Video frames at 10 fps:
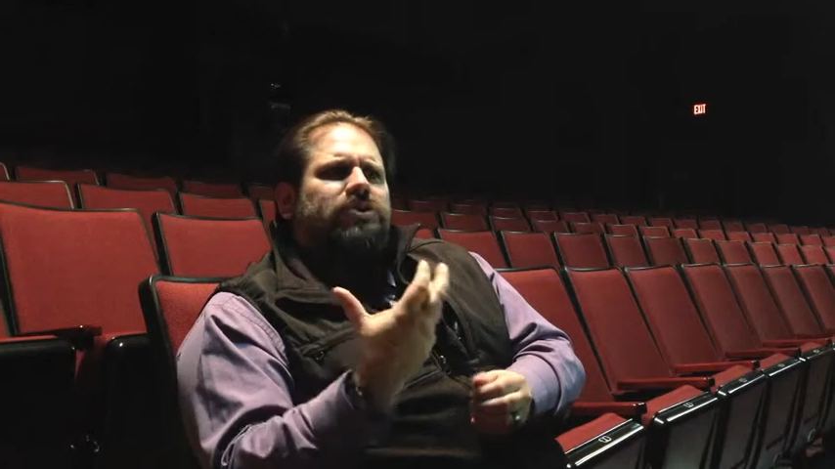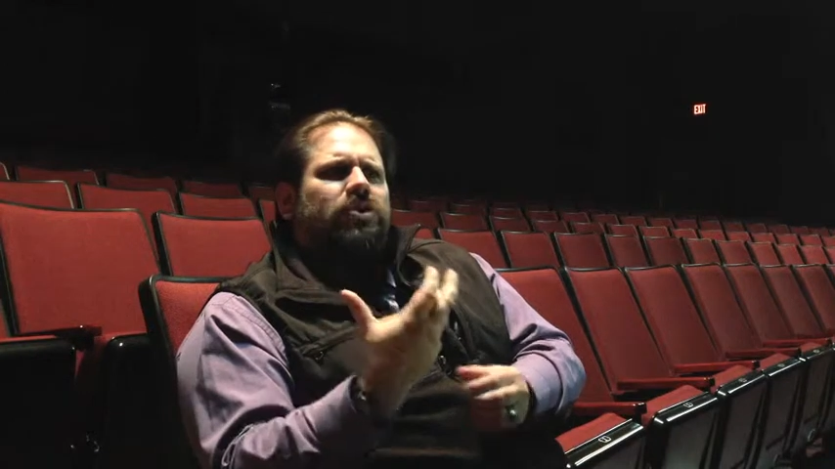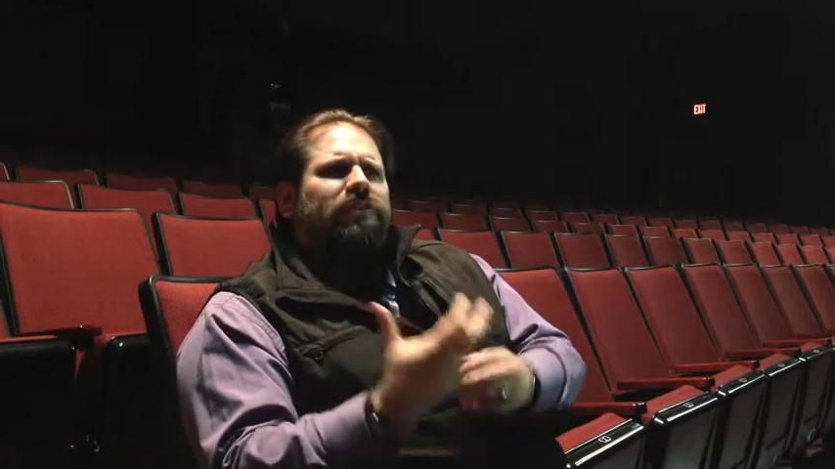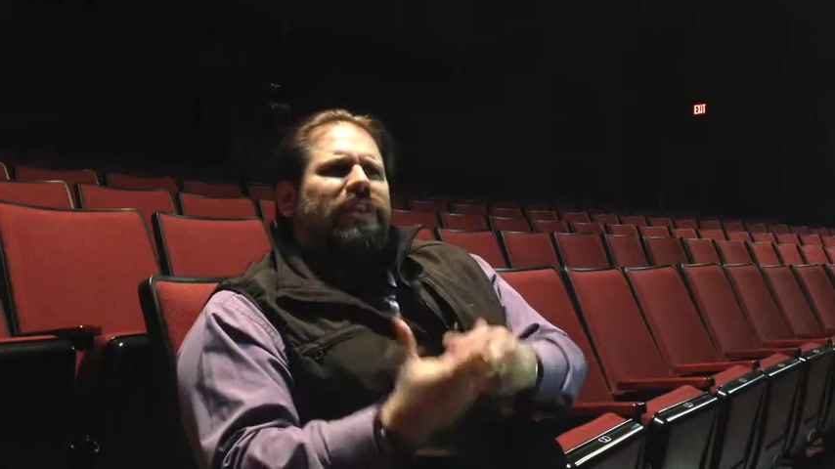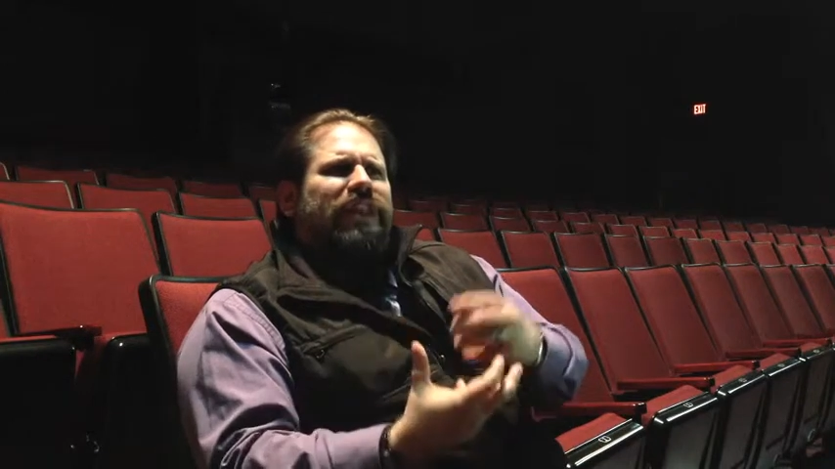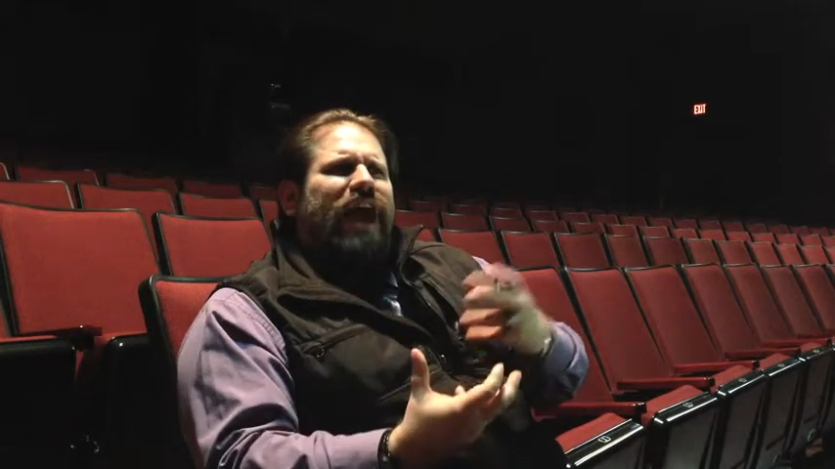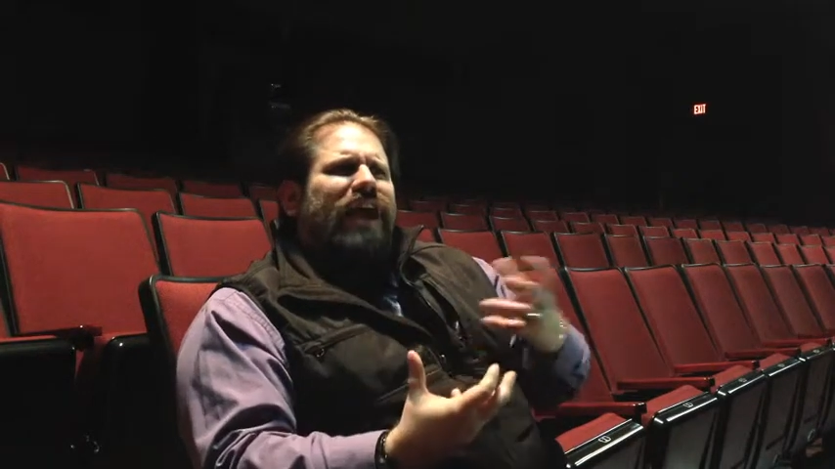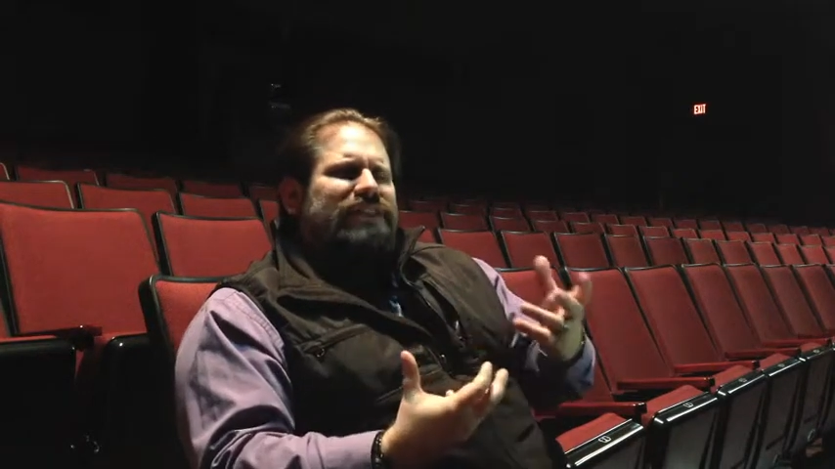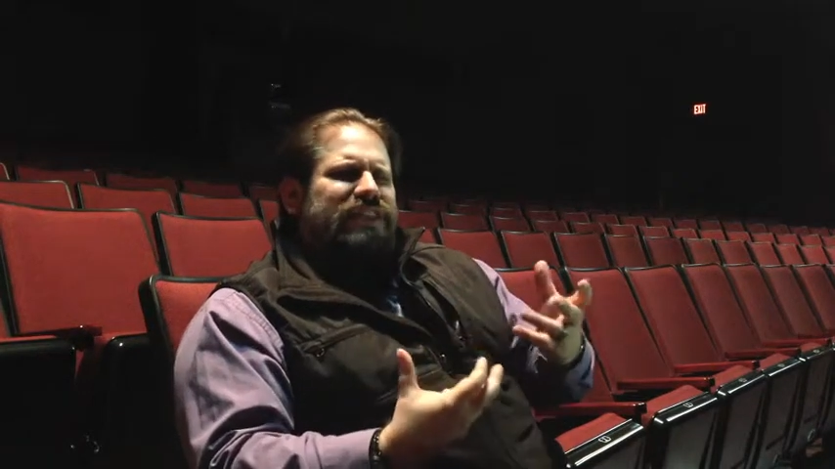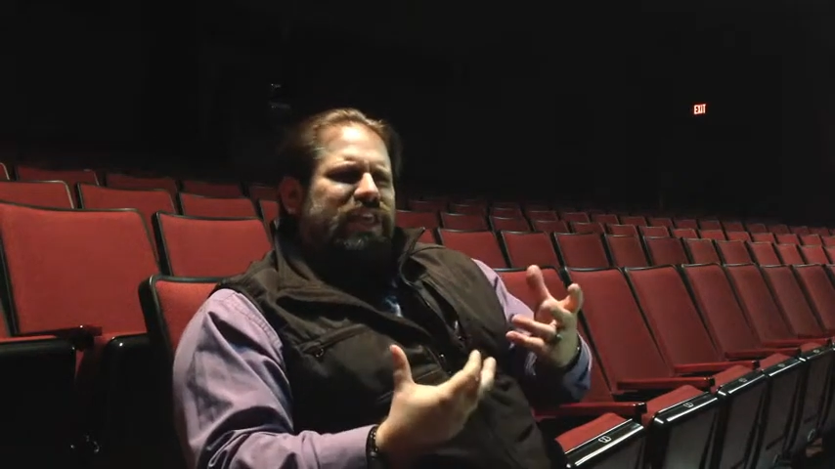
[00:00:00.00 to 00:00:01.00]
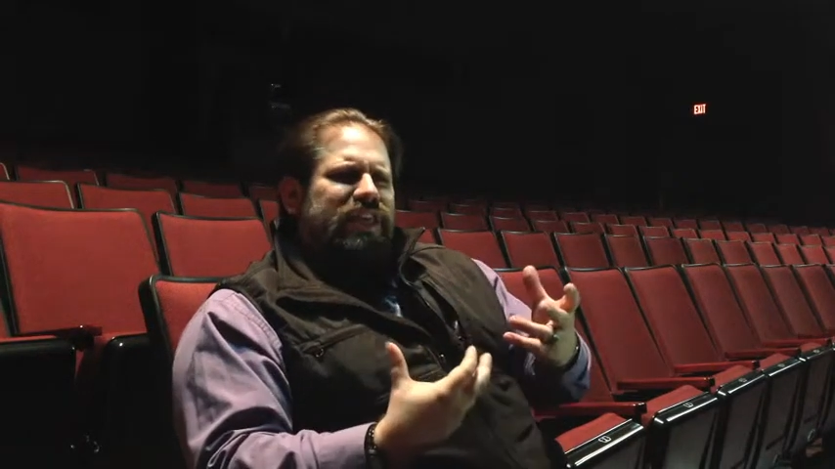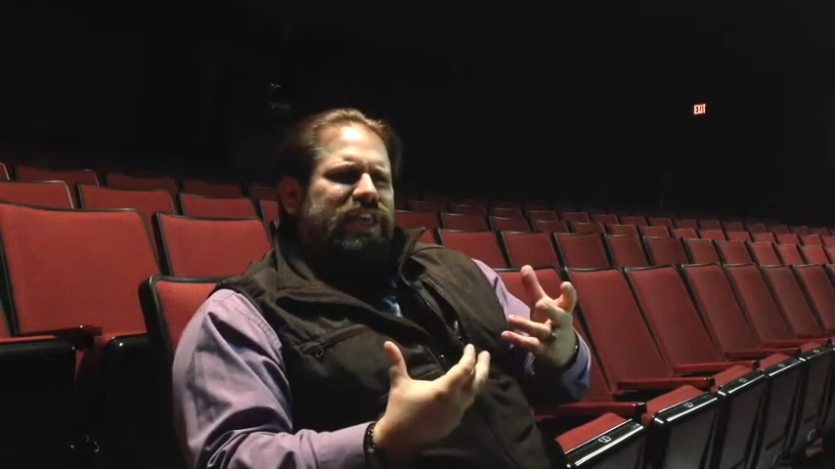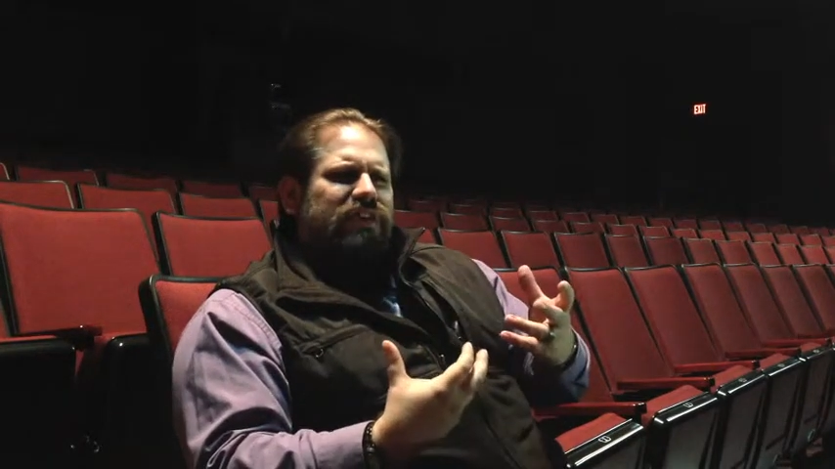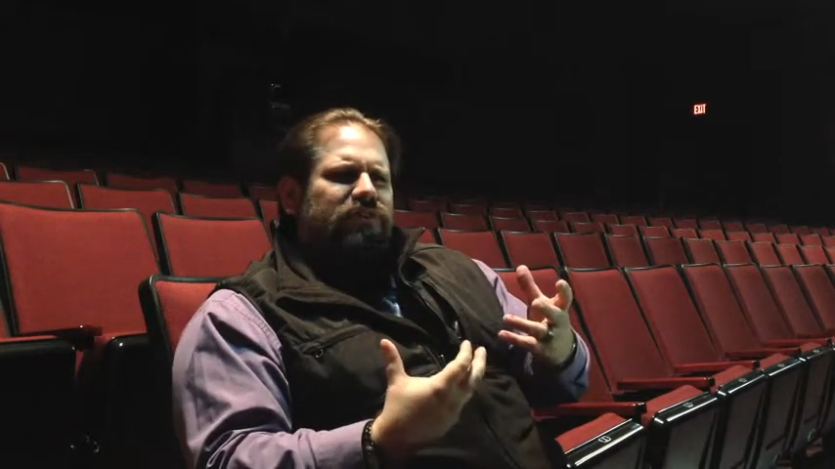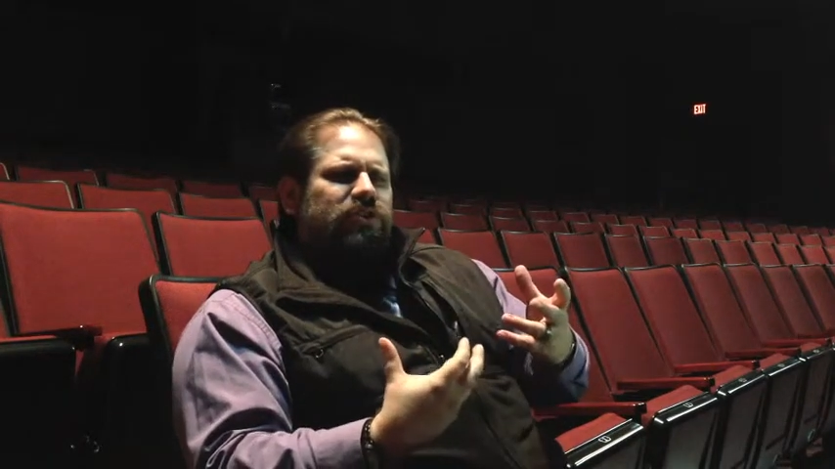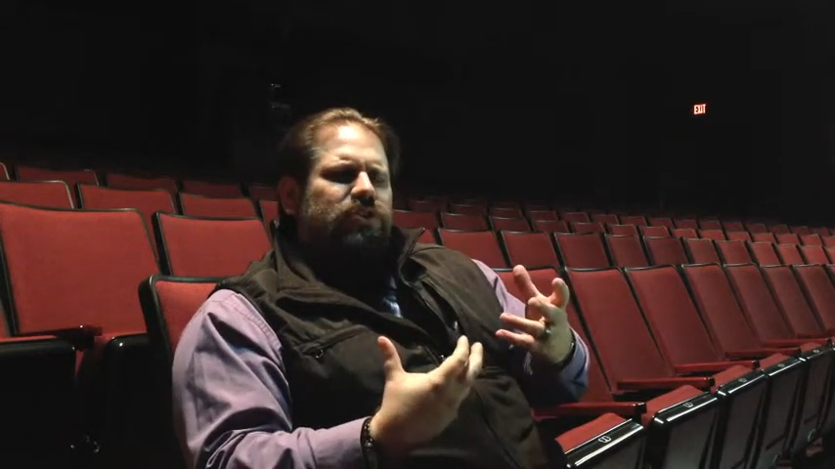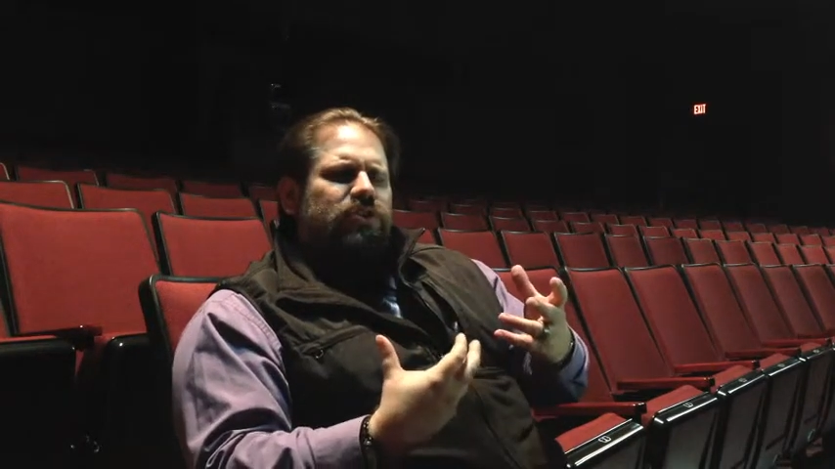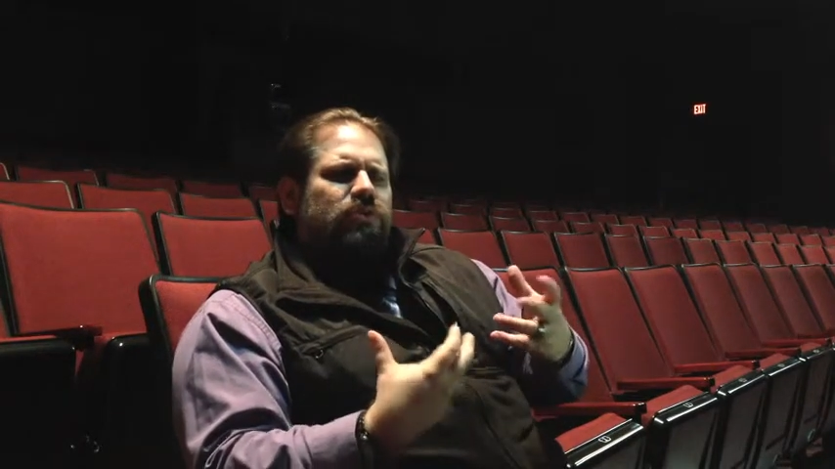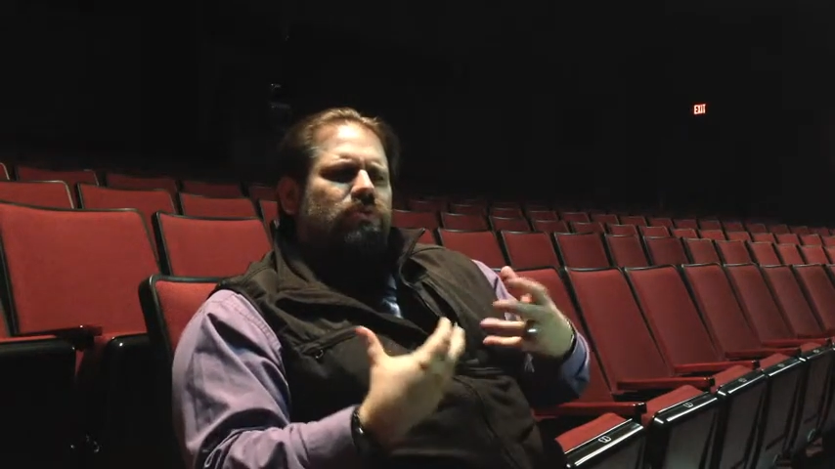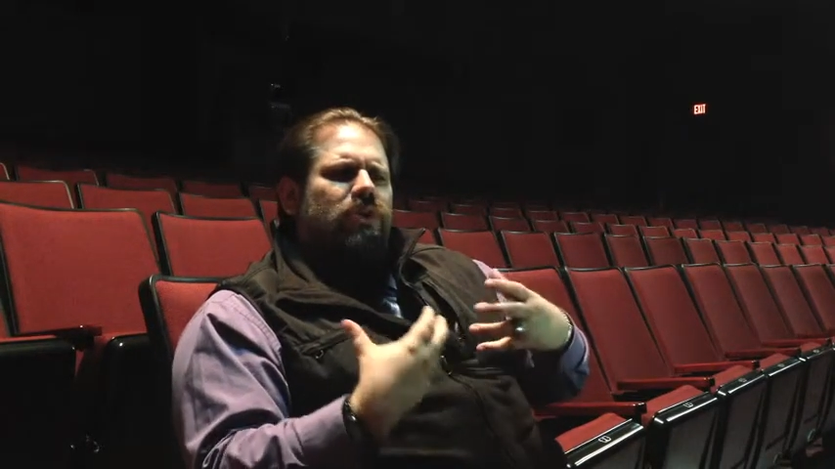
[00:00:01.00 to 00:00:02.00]
sort of the lines they give
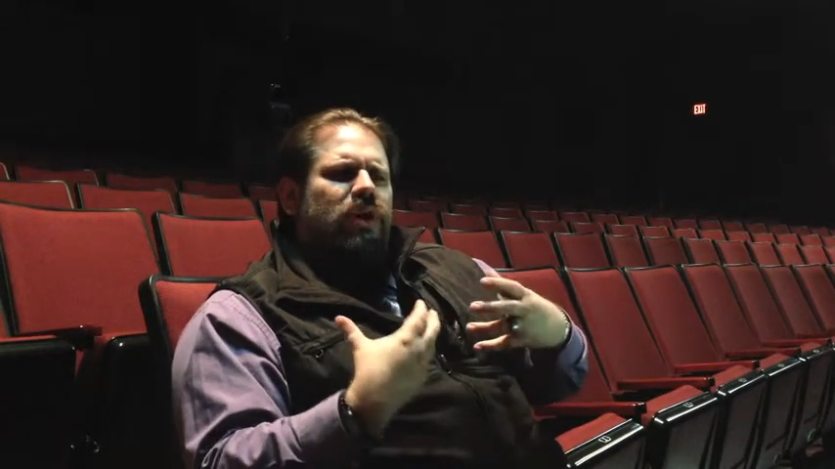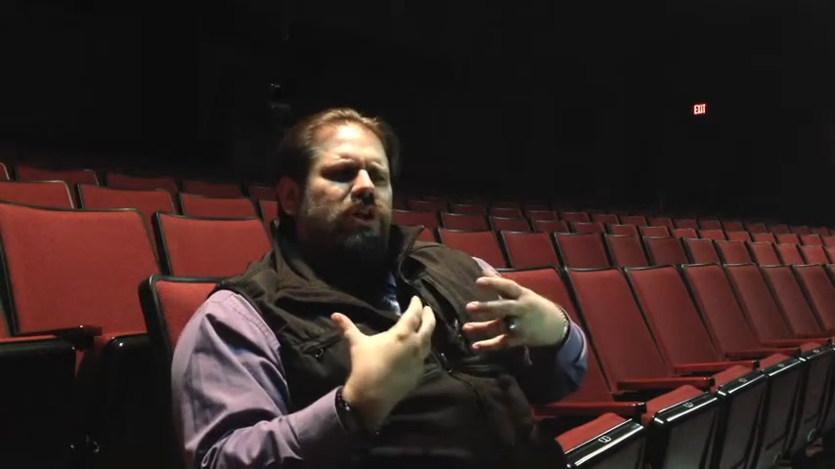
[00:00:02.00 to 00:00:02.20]
to,